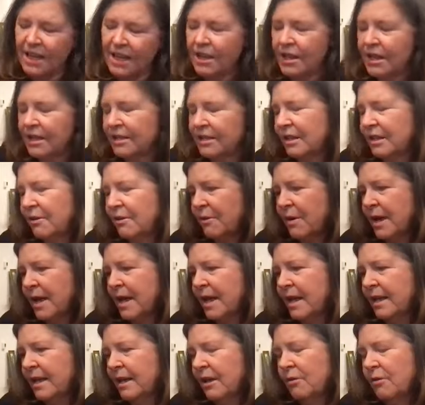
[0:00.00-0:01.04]

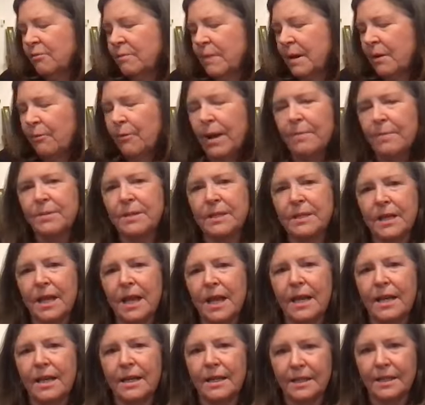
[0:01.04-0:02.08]
on my
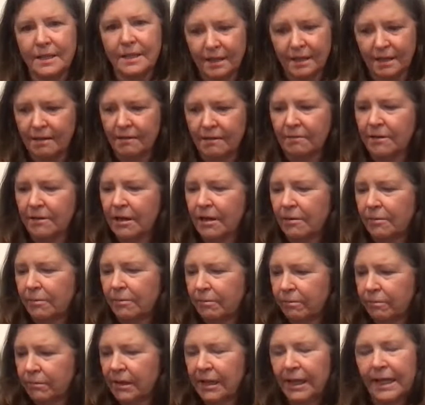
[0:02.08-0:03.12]
website is a
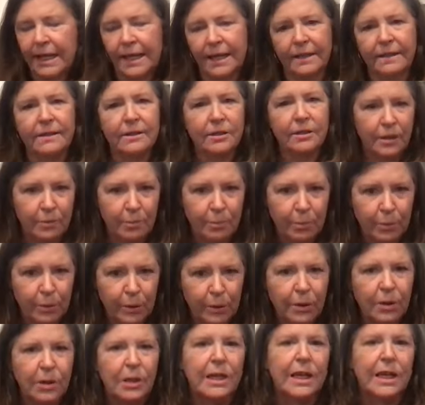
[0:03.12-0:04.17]
link to the
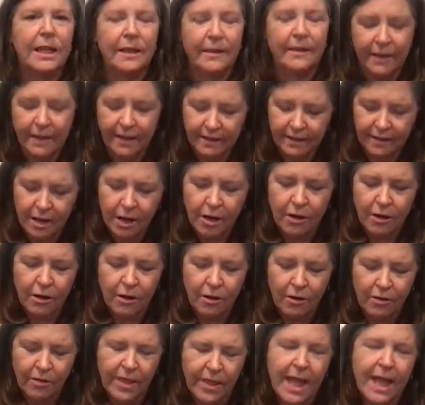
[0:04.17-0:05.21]
book, and then
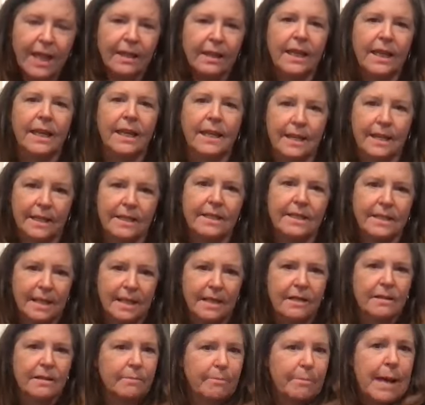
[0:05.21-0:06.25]
on that link is
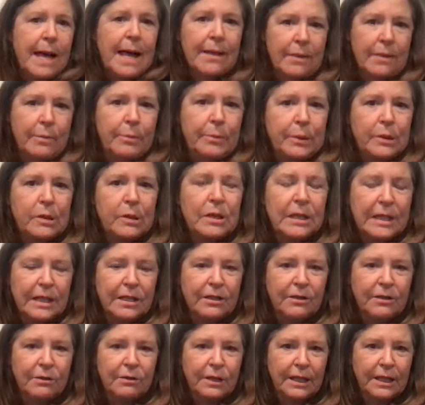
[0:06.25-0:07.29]
to buy the book,
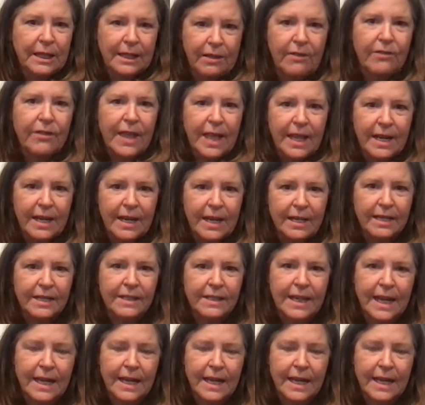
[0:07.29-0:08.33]
and you click on that, and it
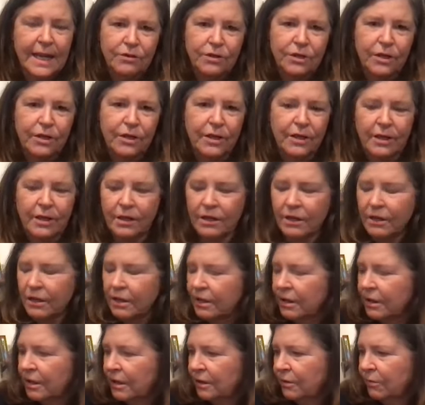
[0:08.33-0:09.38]
takes you to
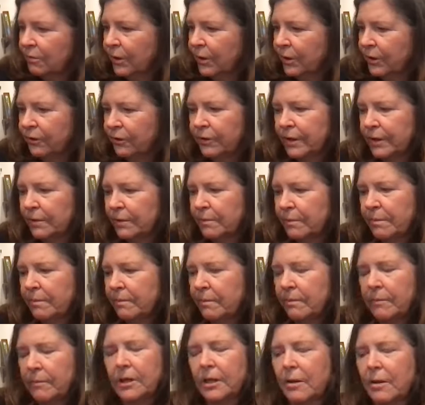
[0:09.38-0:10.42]
where you can,
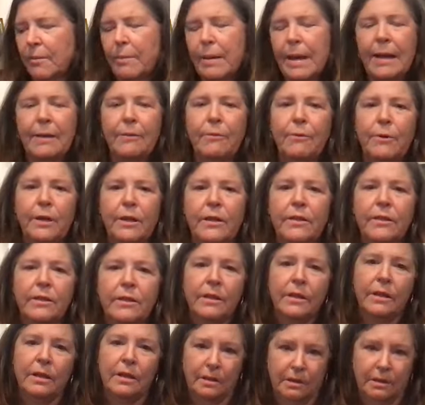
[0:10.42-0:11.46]
pay with
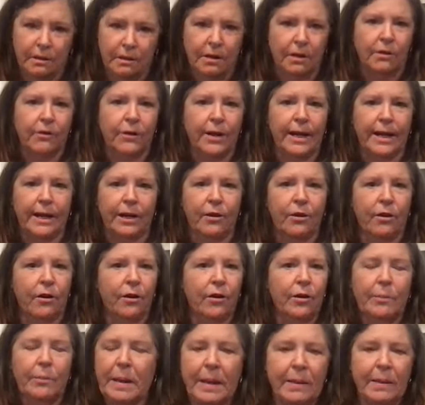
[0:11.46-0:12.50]
a credit
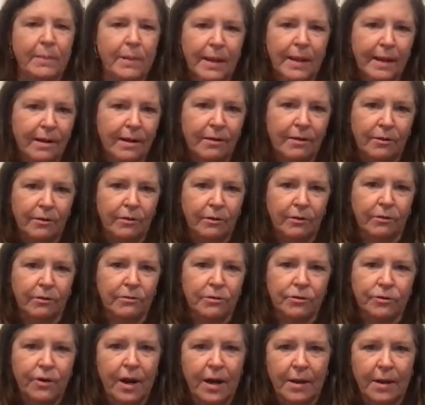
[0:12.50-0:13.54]
card or PayPal or
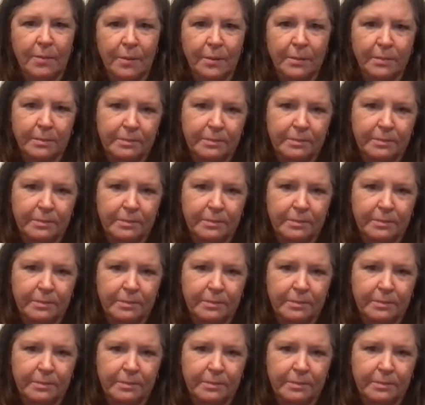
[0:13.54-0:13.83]
Stripe.